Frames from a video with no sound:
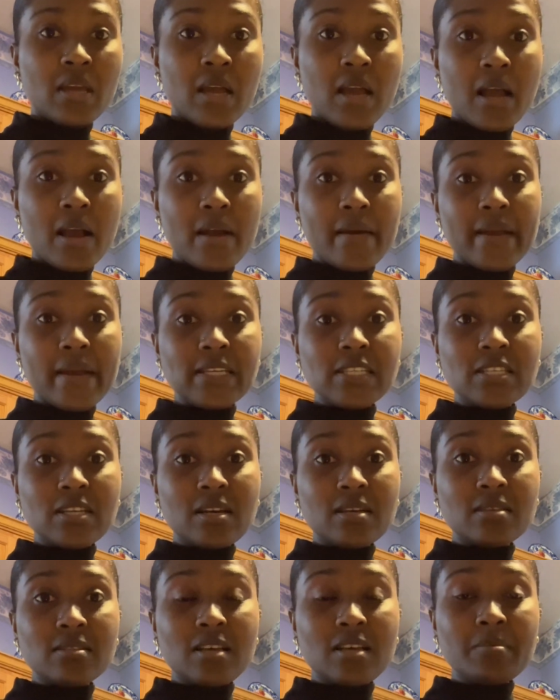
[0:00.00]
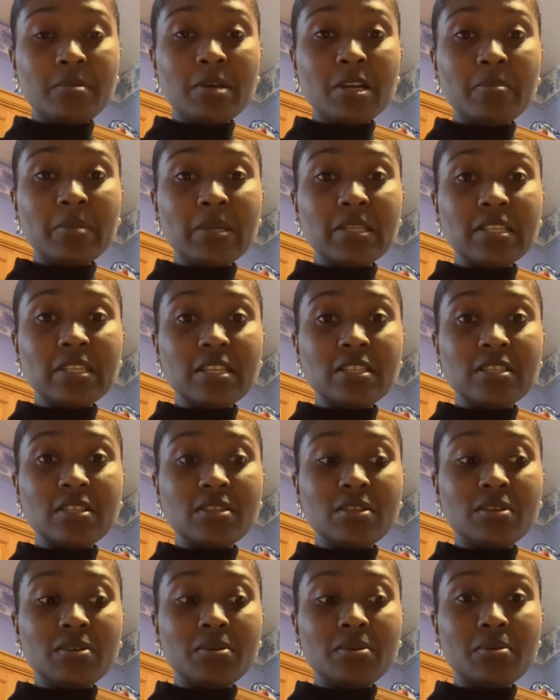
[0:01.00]
All right, y'all, so I'm gonna be teaching
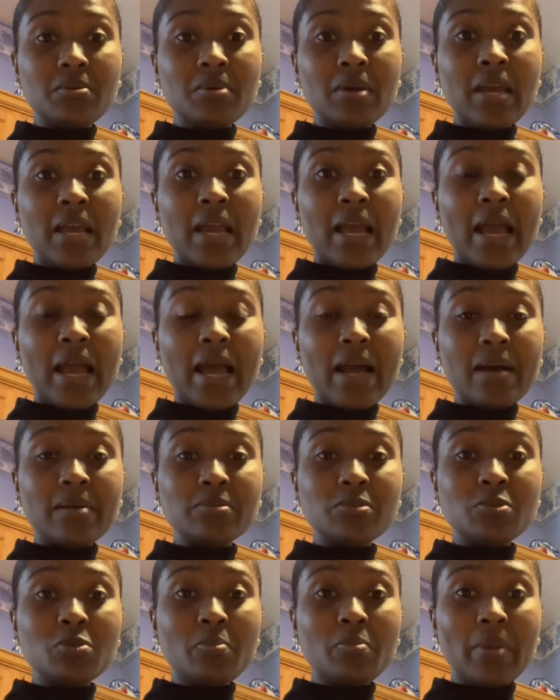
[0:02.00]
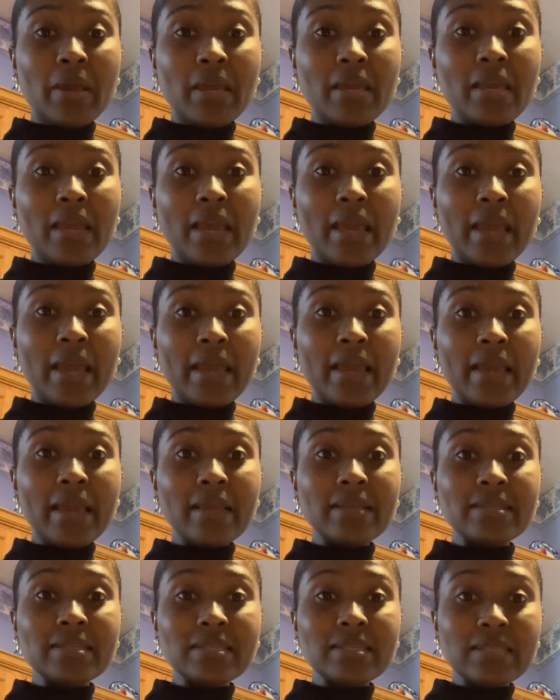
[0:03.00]
you how to make a
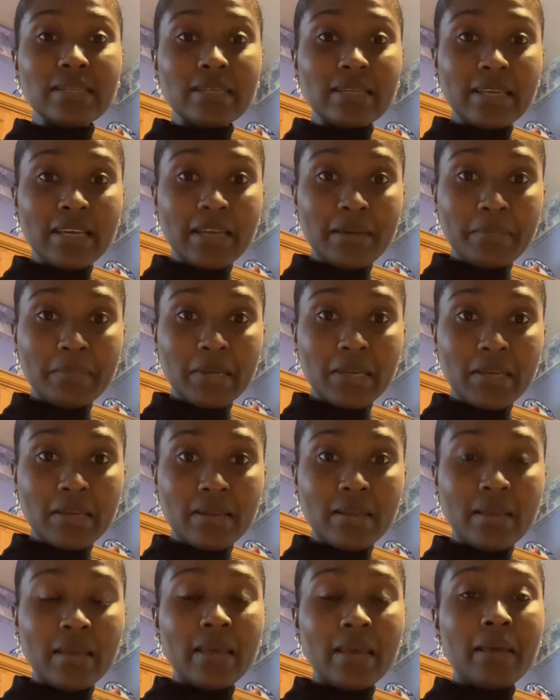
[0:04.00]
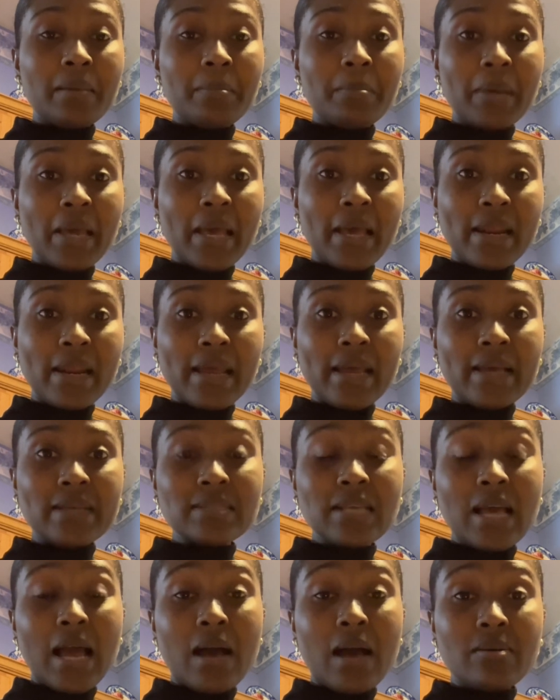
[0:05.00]
slamming badass
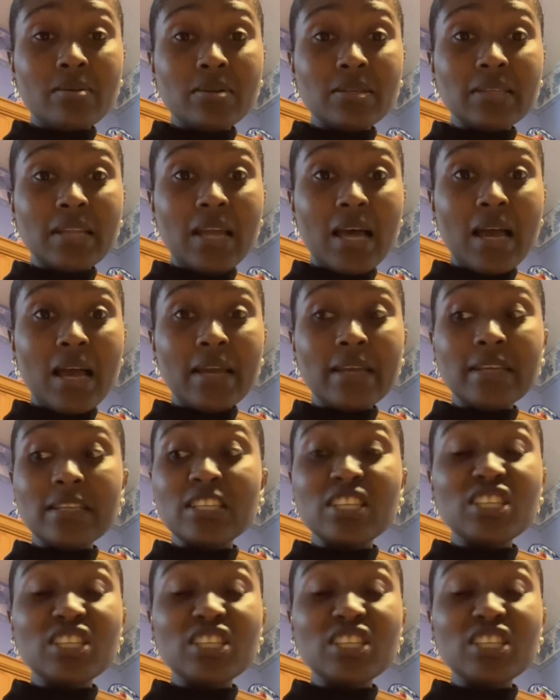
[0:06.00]
alkaline